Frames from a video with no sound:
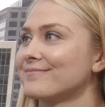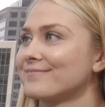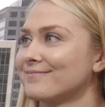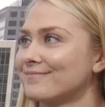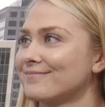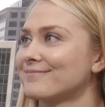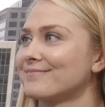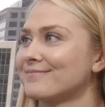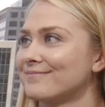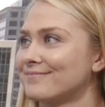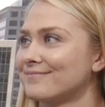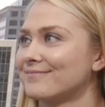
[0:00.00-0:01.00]

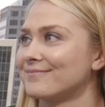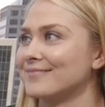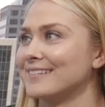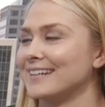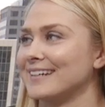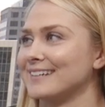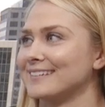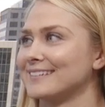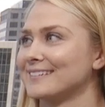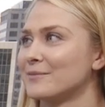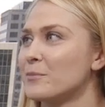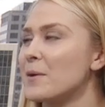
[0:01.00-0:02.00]

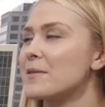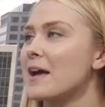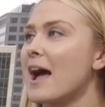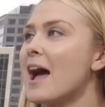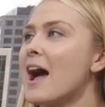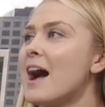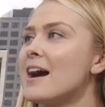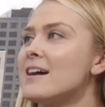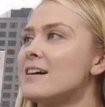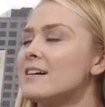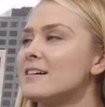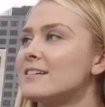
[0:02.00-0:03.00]

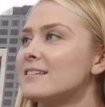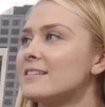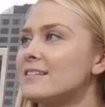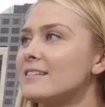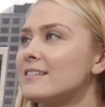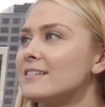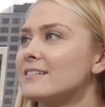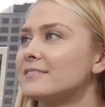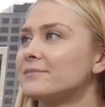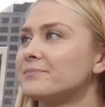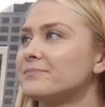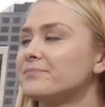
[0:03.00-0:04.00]

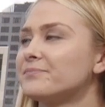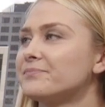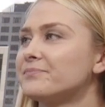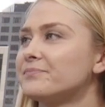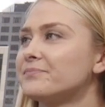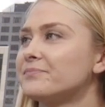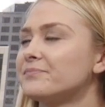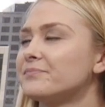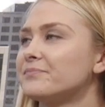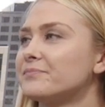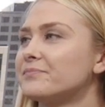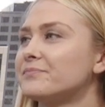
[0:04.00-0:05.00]

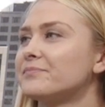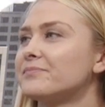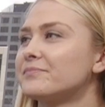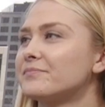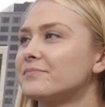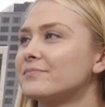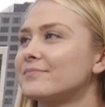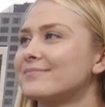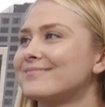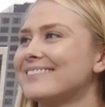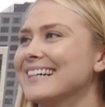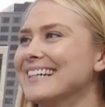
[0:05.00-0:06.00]

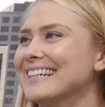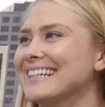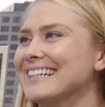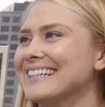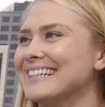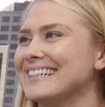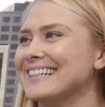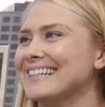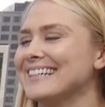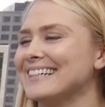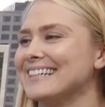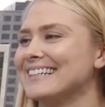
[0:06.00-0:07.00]

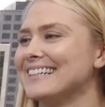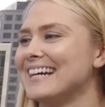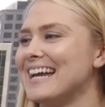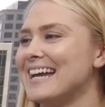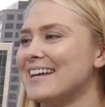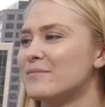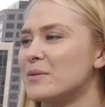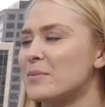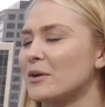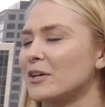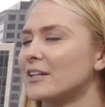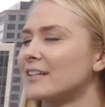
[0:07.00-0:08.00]
(silent)